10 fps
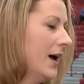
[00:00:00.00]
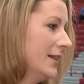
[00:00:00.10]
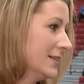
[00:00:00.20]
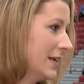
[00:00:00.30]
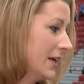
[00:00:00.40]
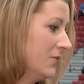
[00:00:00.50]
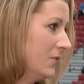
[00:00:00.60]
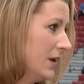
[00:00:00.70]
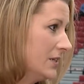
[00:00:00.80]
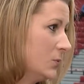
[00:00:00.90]
Uh, the
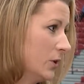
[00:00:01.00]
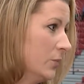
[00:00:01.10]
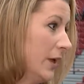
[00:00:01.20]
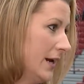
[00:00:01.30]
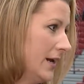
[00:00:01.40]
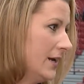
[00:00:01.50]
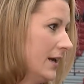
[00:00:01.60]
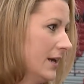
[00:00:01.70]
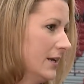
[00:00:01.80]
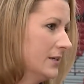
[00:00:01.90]
second phase we're
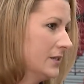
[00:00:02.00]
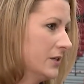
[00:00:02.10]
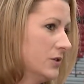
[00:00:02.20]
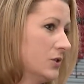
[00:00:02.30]
planning is